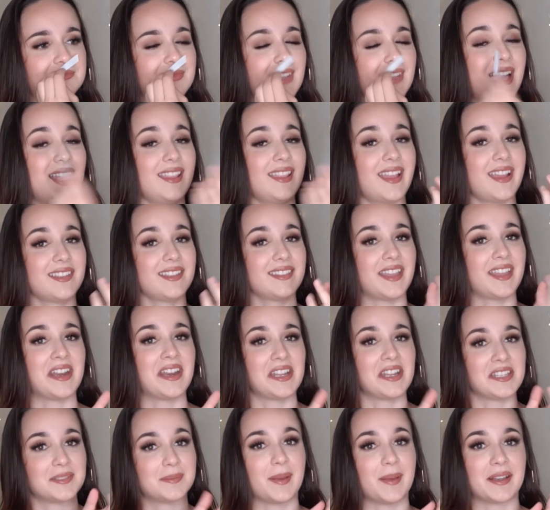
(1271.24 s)
I like that
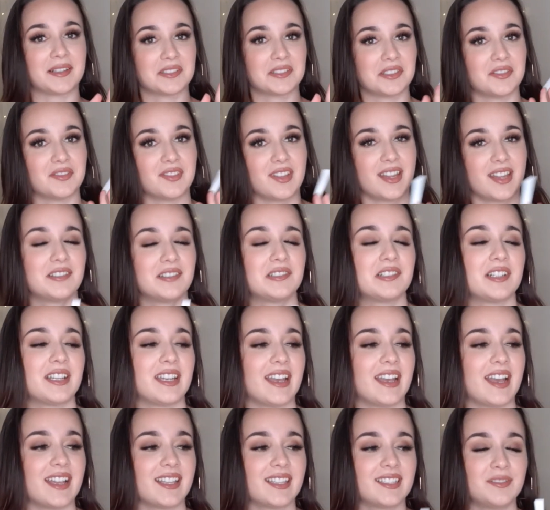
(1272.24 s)
aspect of that. Okay,
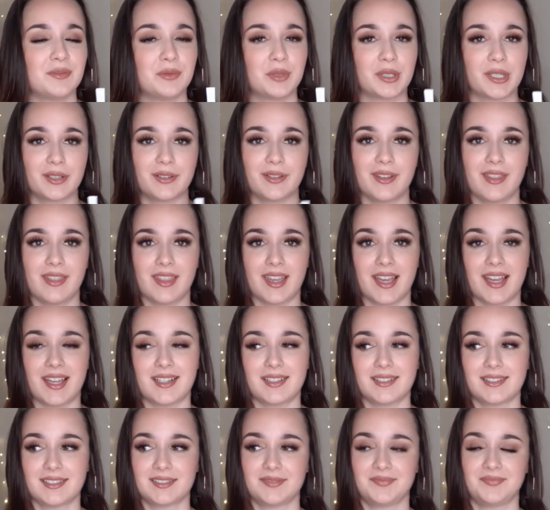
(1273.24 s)
I can work with
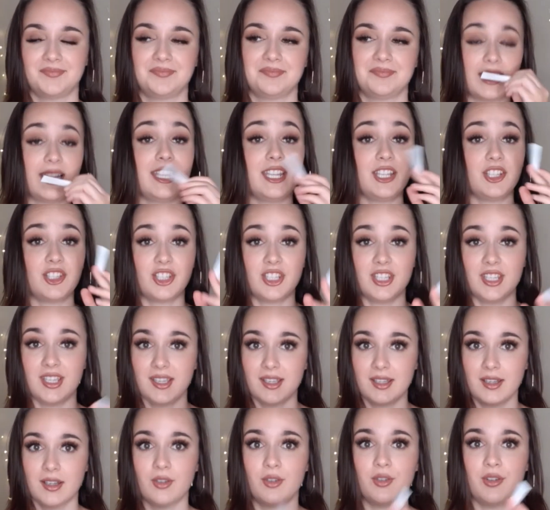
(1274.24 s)
that. Lychee,
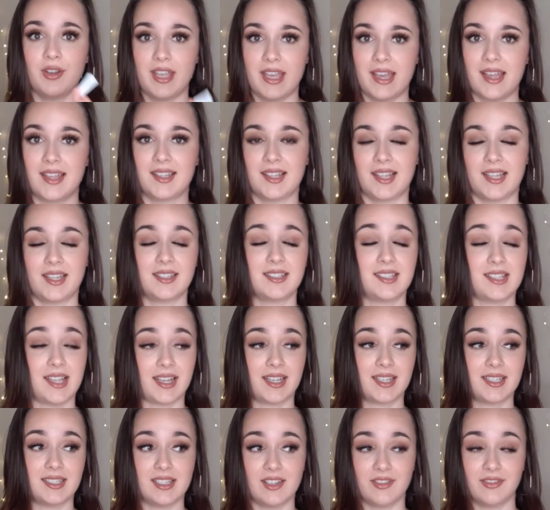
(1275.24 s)
oh yeah, I
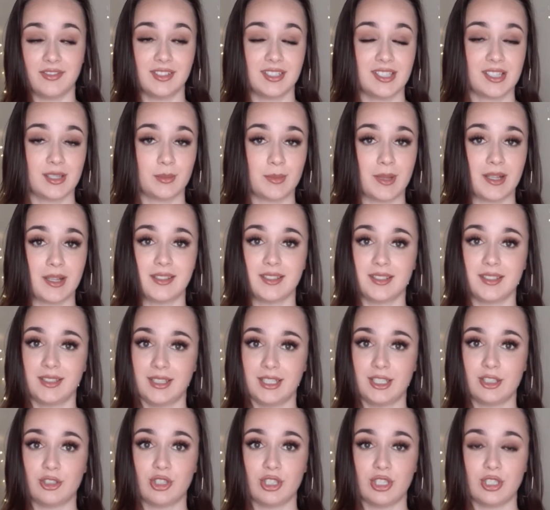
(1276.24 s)
can definitely smell the
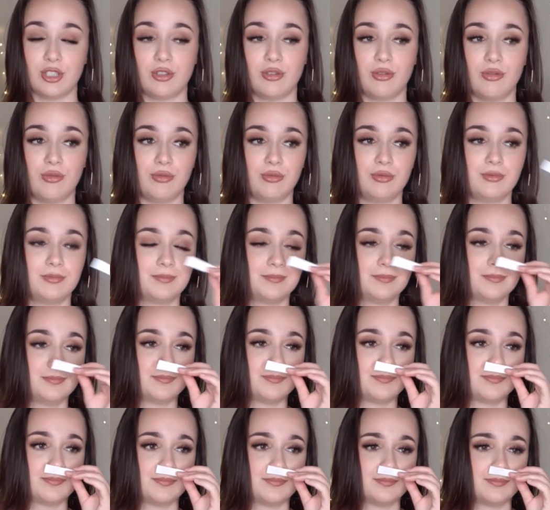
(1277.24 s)
lychee too.
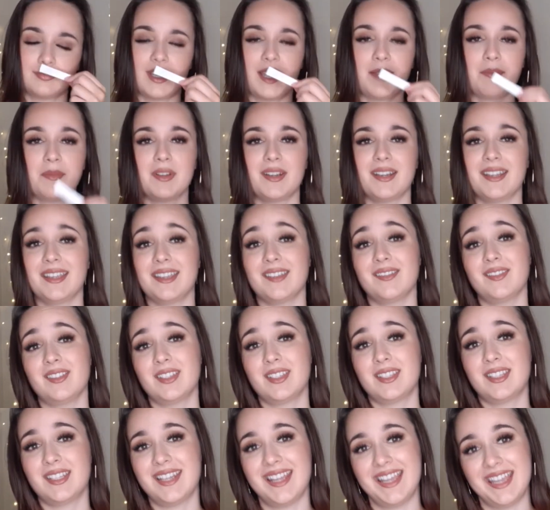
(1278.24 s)
I'm gonna give
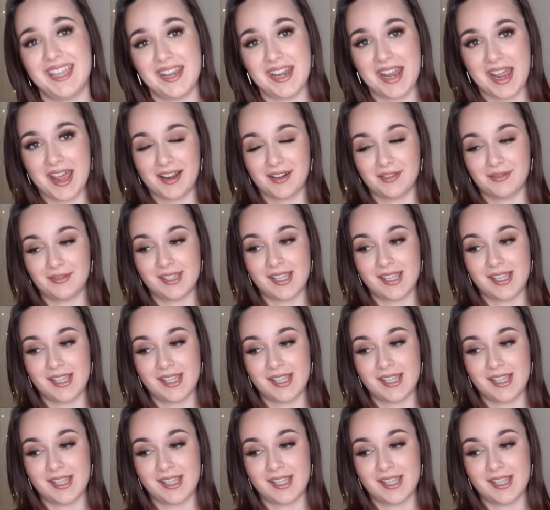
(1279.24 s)
this an 8 out of